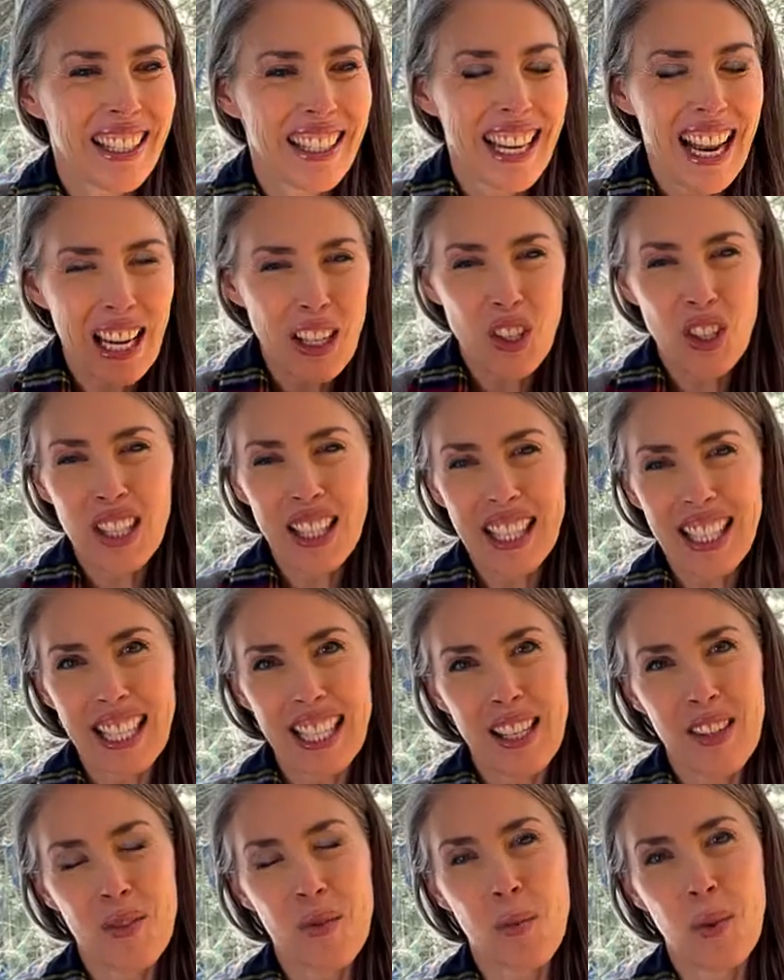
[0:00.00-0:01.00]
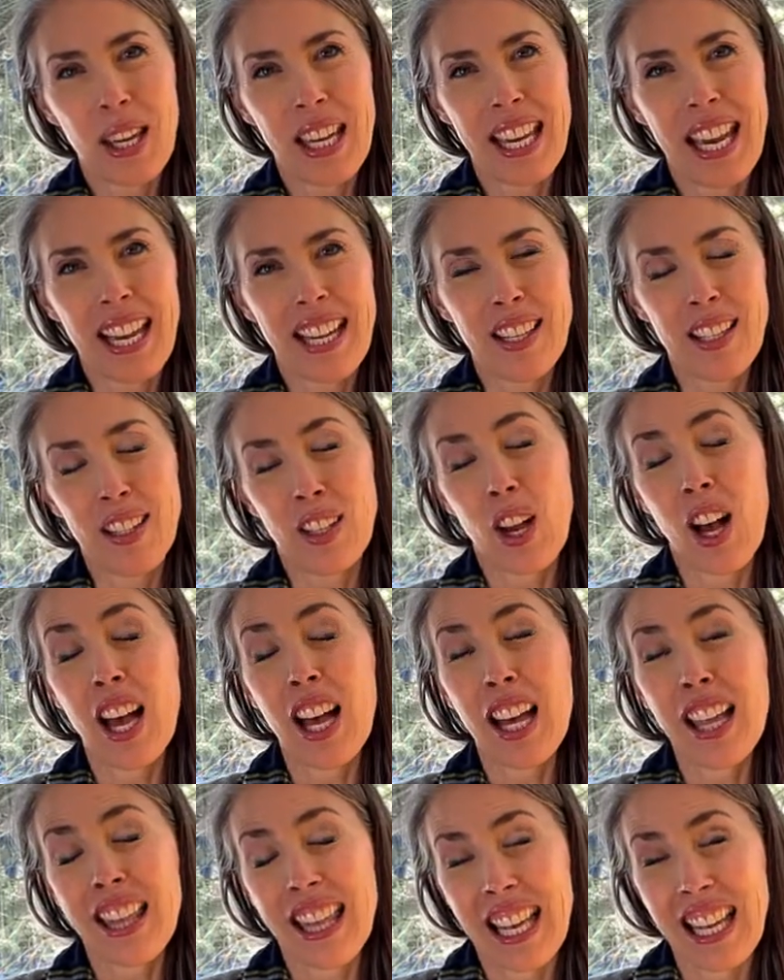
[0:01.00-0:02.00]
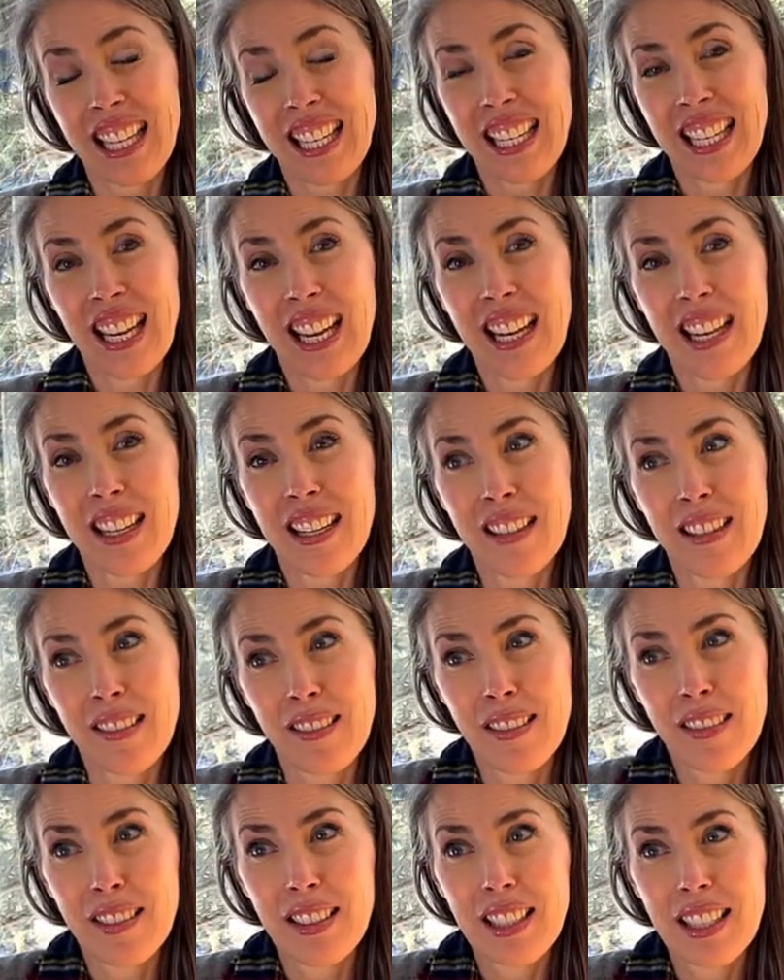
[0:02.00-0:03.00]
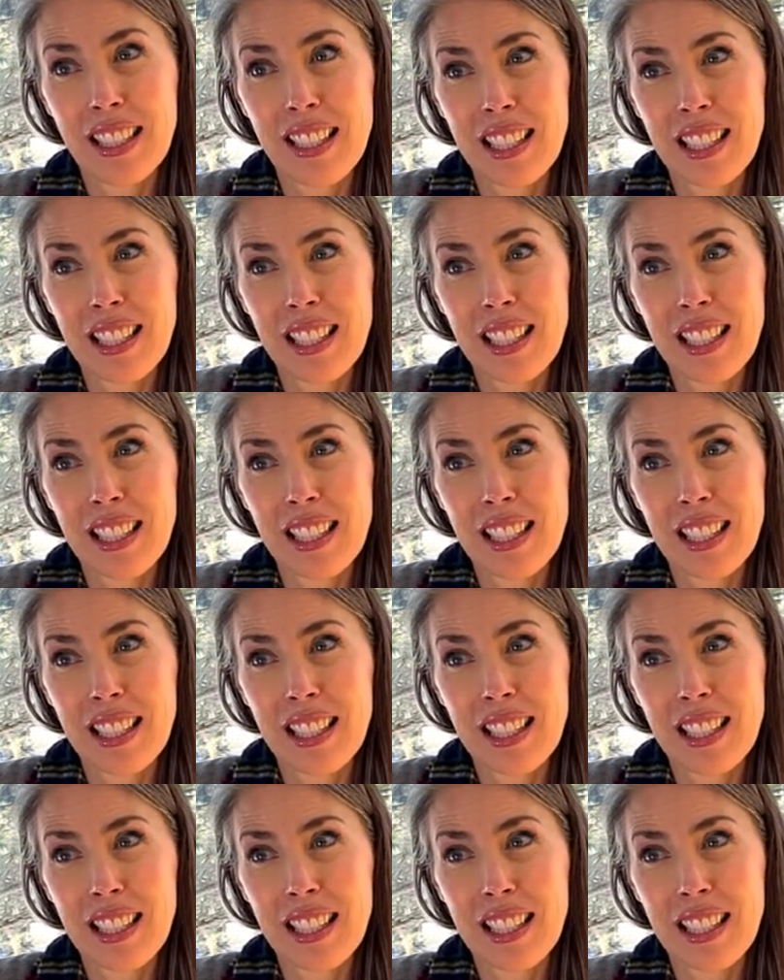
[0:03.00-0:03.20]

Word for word: Nationally, we saw that 90%,